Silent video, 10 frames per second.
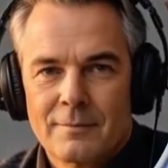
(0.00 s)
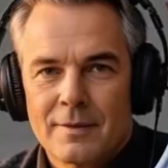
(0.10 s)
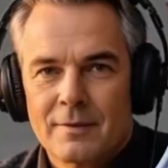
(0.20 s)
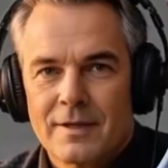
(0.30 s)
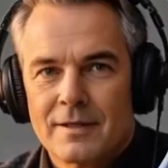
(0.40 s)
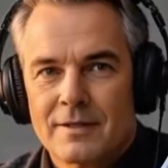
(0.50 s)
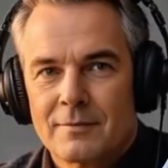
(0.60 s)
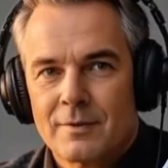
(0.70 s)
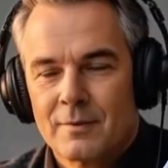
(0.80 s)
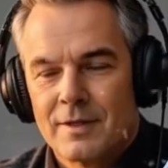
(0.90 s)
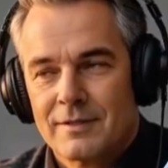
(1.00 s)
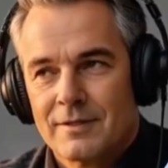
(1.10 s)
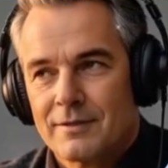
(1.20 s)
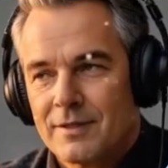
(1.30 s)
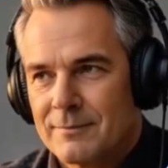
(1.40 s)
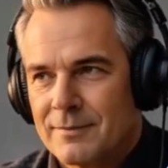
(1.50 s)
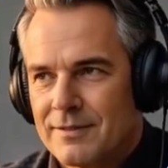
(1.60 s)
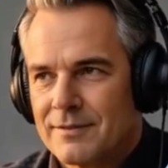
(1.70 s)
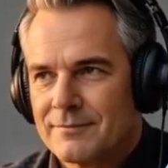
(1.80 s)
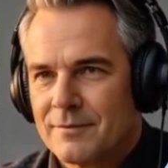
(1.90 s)
and build customer
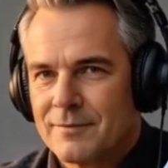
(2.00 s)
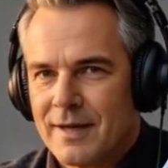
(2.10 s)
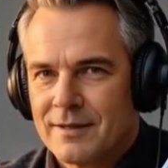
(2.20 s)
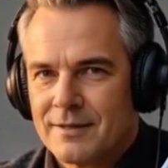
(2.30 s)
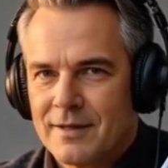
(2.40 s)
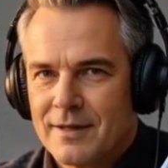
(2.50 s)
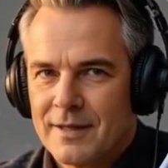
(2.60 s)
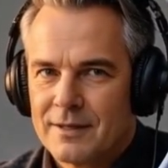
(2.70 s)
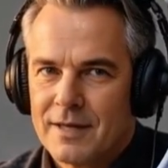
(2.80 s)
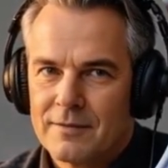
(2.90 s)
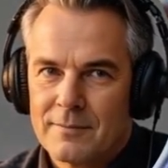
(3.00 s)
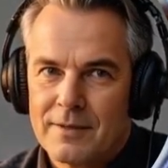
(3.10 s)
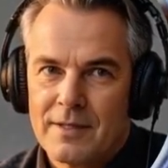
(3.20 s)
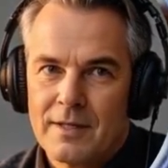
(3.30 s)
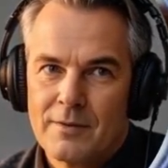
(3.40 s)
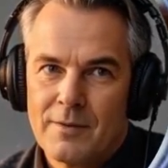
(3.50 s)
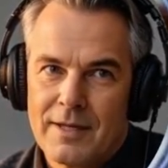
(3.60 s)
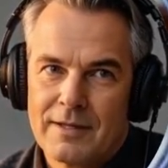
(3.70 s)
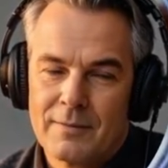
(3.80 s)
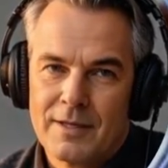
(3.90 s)
relationships. NASA and government
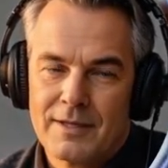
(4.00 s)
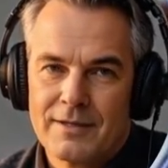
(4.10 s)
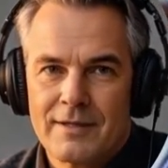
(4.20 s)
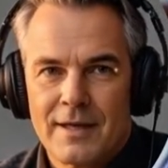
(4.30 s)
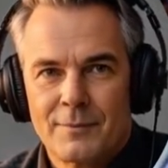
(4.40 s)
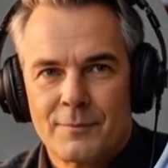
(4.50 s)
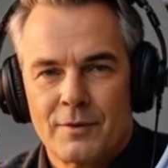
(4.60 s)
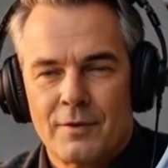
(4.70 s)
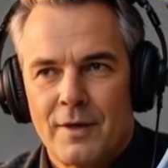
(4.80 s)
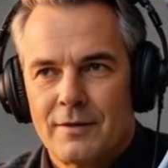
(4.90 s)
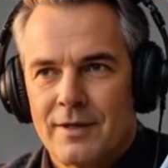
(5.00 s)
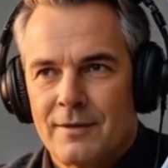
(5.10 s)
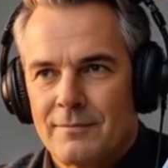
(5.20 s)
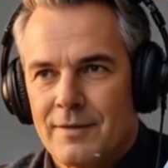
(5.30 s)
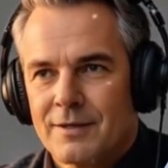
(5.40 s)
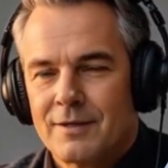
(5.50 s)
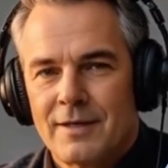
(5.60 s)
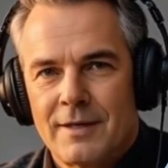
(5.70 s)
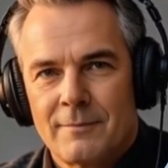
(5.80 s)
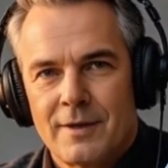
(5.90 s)
contracts bring in stable, long-term
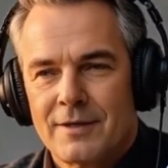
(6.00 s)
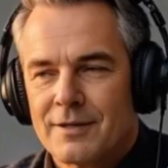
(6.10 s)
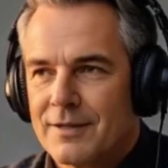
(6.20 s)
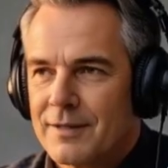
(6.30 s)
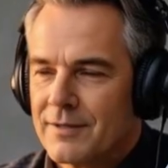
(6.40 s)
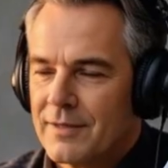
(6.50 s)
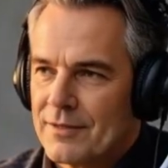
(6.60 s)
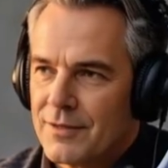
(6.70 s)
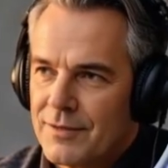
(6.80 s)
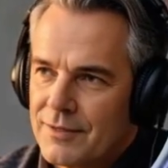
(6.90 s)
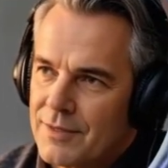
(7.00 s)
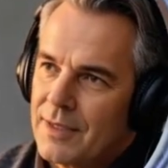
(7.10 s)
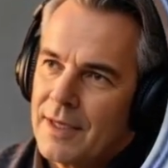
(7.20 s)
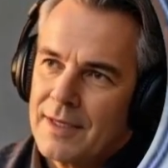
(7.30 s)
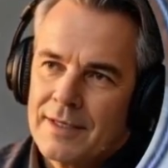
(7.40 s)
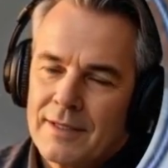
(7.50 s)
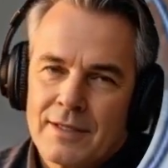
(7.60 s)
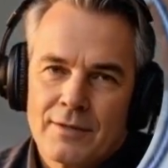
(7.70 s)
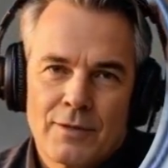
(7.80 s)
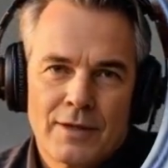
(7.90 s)
funding and prestige. Starlink
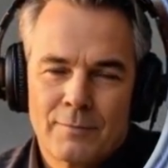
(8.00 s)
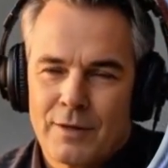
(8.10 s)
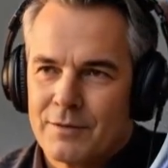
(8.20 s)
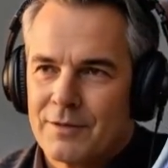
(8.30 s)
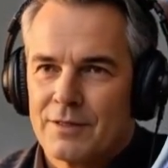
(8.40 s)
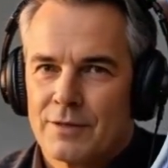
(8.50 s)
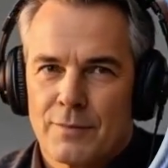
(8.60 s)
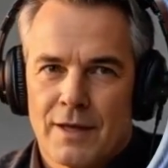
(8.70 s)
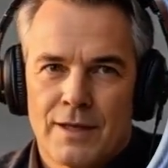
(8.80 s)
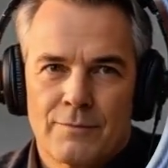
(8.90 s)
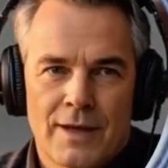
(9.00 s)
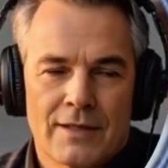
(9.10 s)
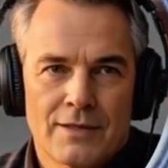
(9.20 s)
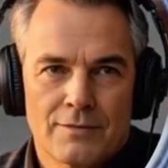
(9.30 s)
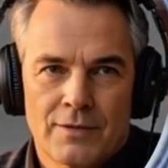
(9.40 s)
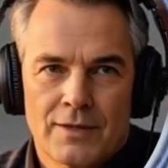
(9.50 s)
is being built to supply massive